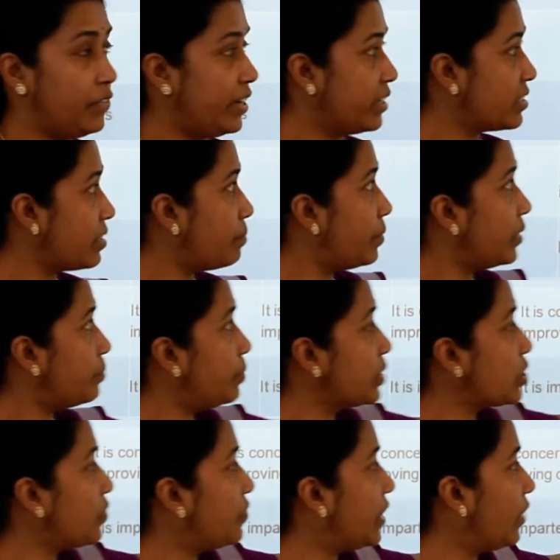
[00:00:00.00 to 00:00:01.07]
Whereas the
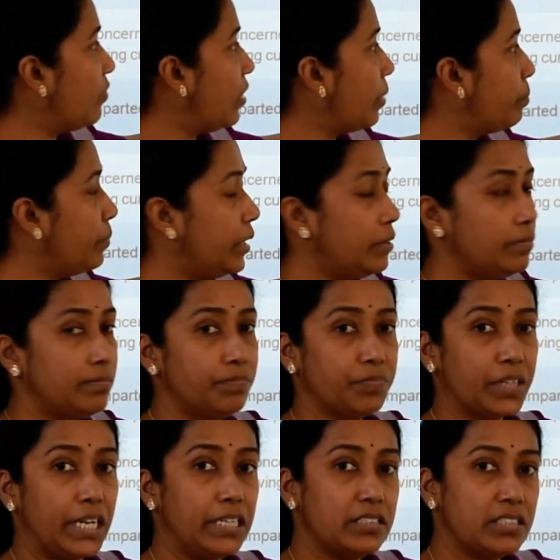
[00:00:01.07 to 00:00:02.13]
purpose of development,
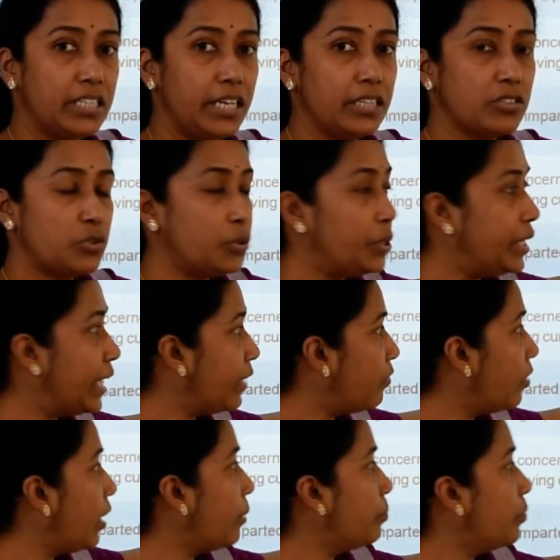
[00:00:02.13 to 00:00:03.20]
it seeks to
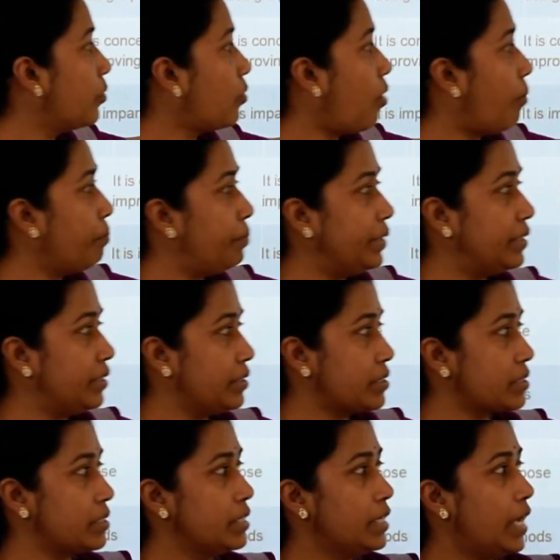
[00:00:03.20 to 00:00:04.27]
develop
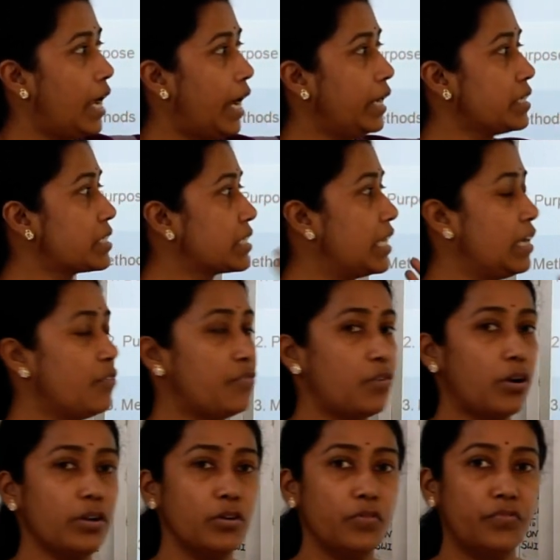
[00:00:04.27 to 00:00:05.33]
competence and skill
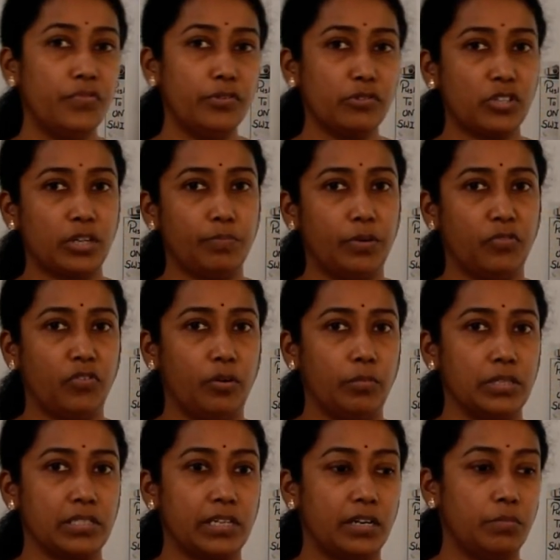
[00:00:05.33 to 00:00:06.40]
for future
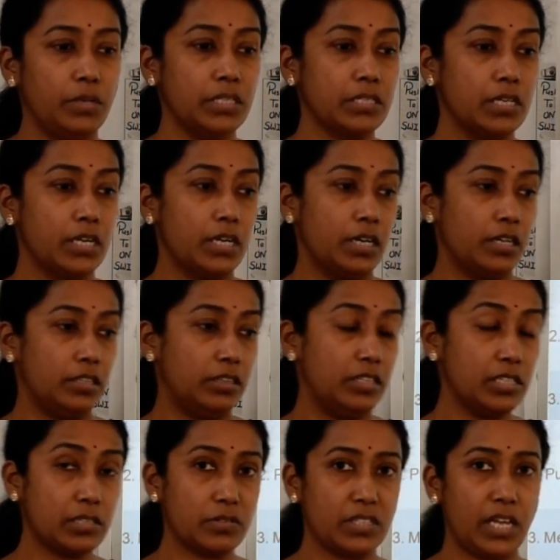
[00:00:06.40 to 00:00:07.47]
performance. That means
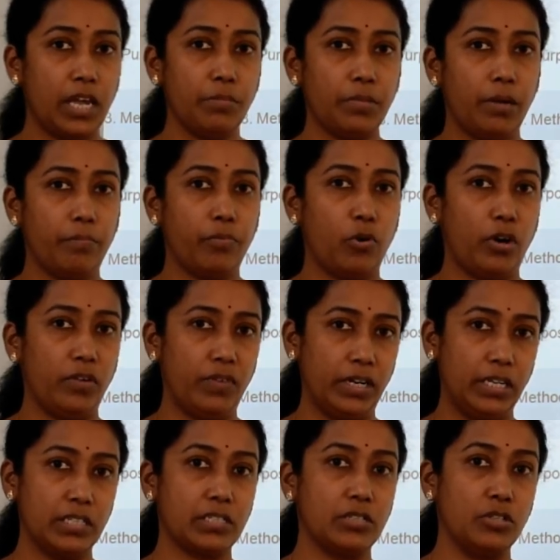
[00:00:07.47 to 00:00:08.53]
this same employee,
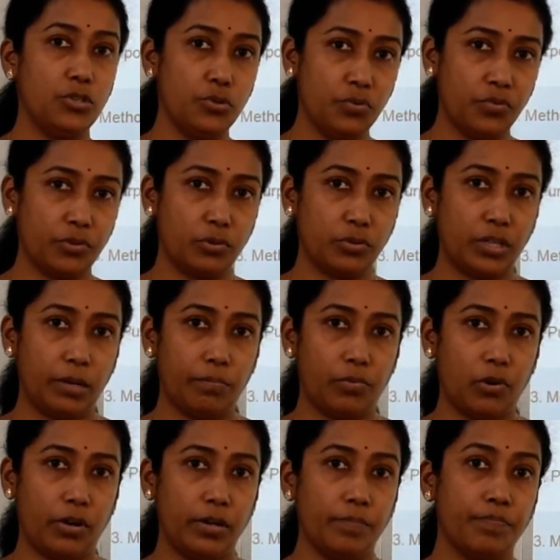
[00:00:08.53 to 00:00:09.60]
when he is new to the
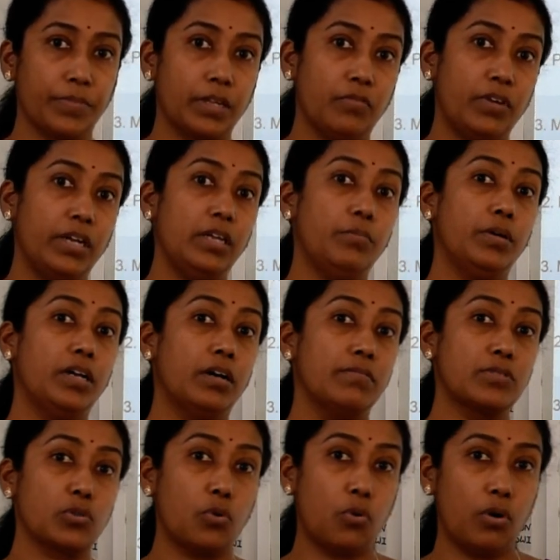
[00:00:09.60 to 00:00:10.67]
employee, when he
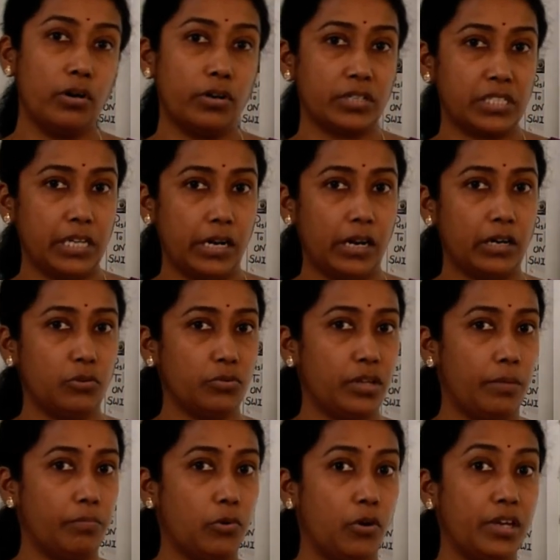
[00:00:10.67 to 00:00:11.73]
becomes old or senior to
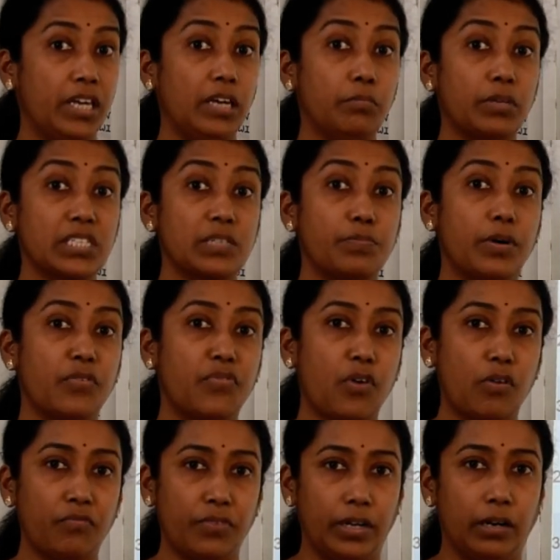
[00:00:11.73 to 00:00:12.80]
the employee, he must
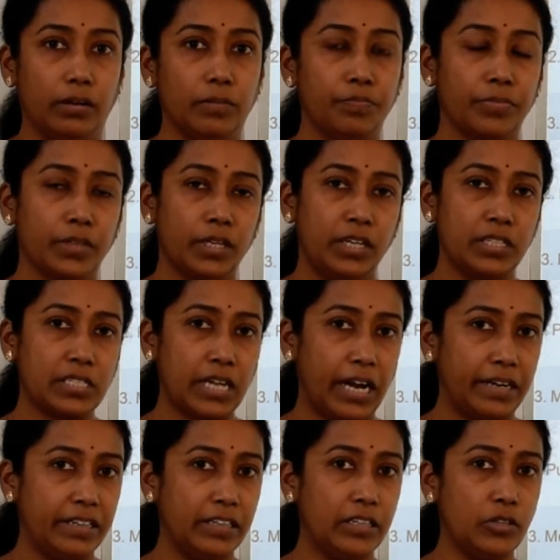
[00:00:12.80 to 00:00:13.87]
perform well. His
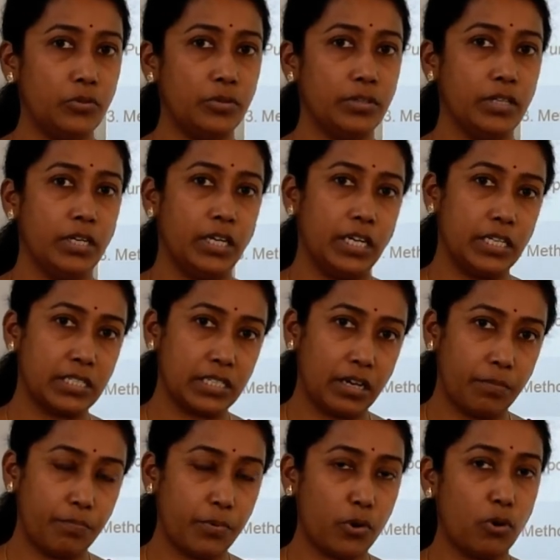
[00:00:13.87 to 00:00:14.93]
attitude, his
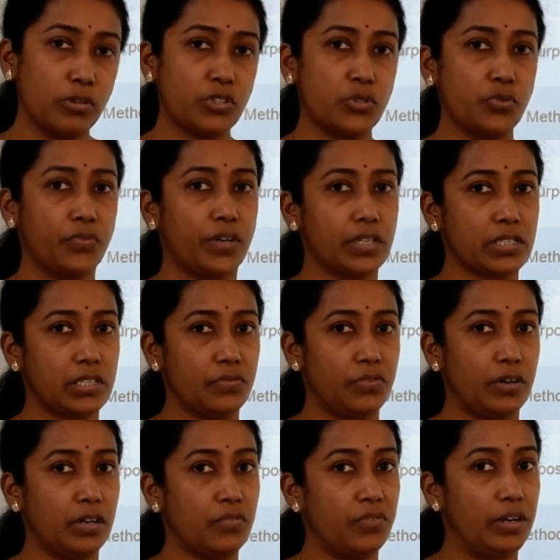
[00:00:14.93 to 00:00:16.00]
approach towards the
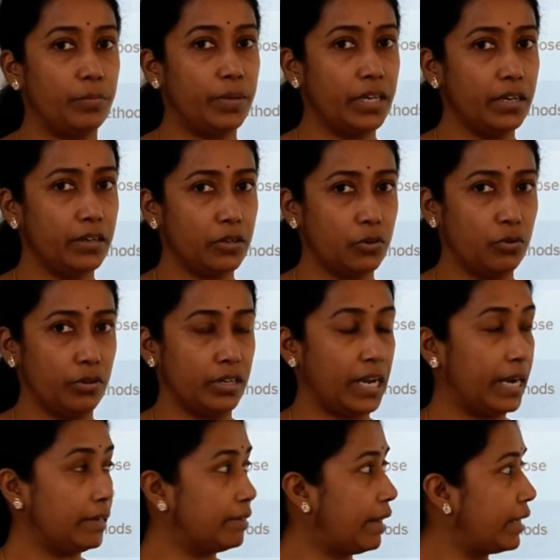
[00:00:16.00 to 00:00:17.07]
work will be good.
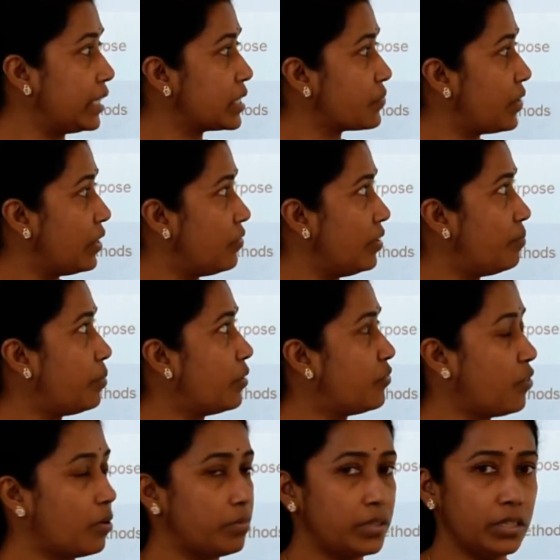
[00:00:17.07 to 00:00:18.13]
And that is why we
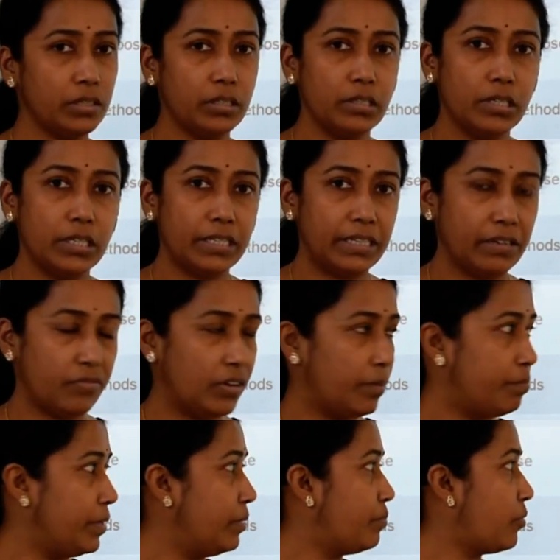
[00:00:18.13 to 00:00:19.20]
perform the
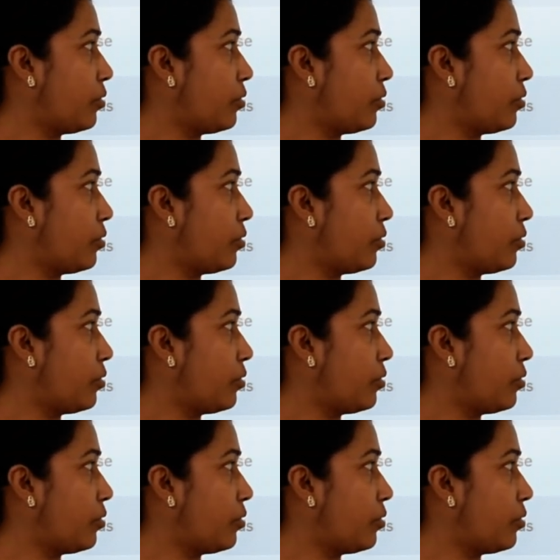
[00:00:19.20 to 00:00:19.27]
development